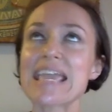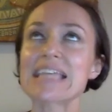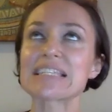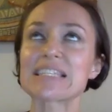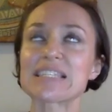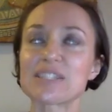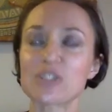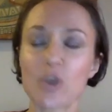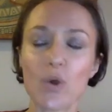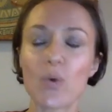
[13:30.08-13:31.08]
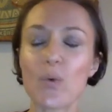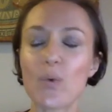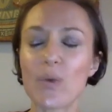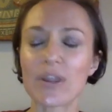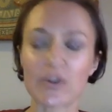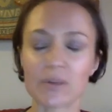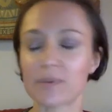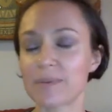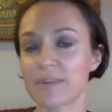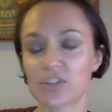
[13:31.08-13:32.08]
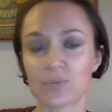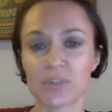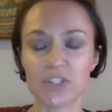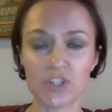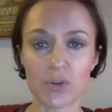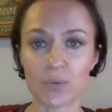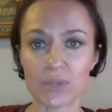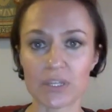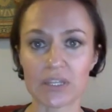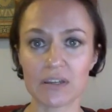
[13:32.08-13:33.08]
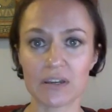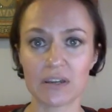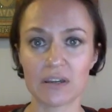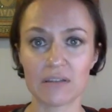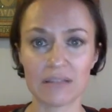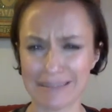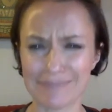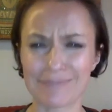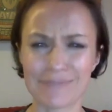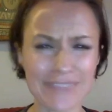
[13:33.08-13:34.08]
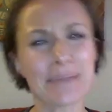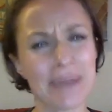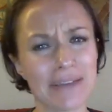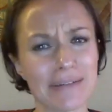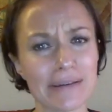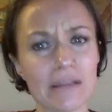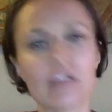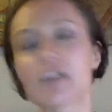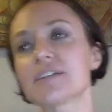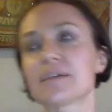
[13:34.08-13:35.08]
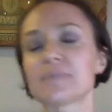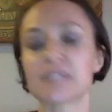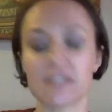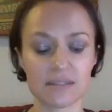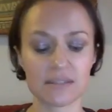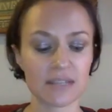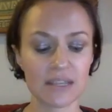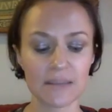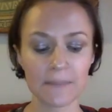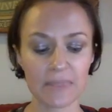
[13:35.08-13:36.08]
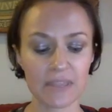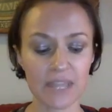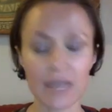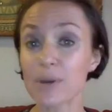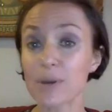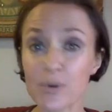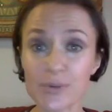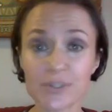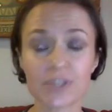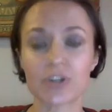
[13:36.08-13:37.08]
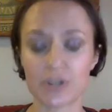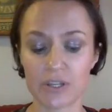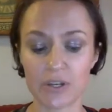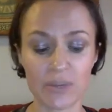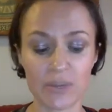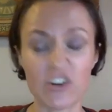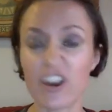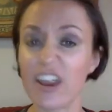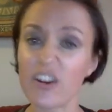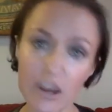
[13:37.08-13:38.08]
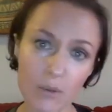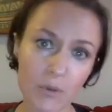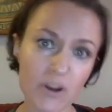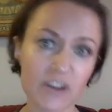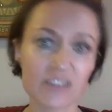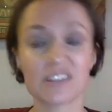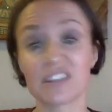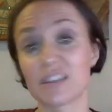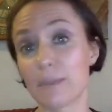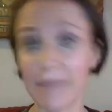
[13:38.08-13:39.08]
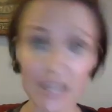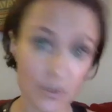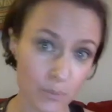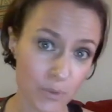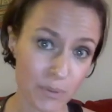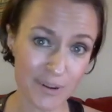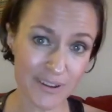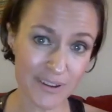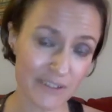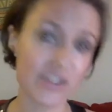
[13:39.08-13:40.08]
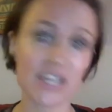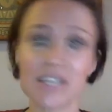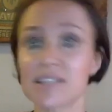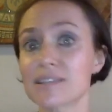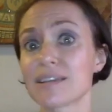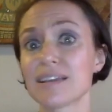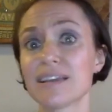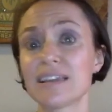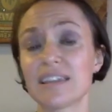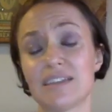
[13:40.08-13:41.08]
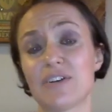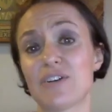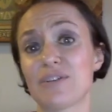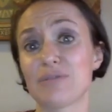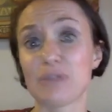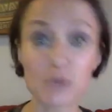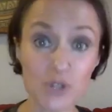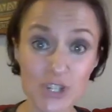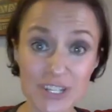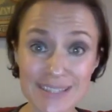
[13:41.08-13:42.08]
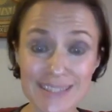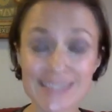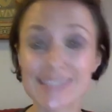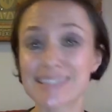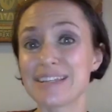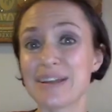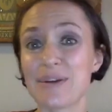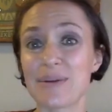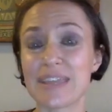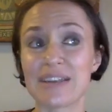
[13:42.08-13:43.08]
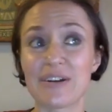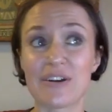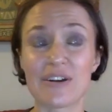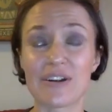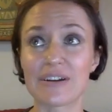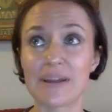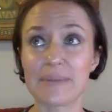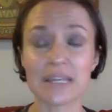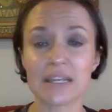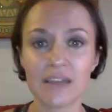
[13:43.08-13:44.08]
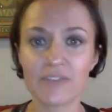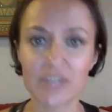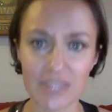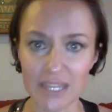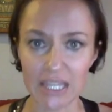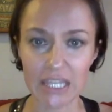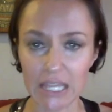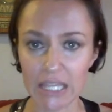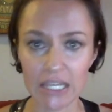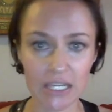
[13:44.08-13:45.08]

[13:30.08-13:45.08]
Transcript: so incredibly much, and we don't really like think about it a lot of times. It's the chemicals that are, you know, in our hair care products, in the makeup we put on our face, in our lotions, you know, in our, I mean, everything, like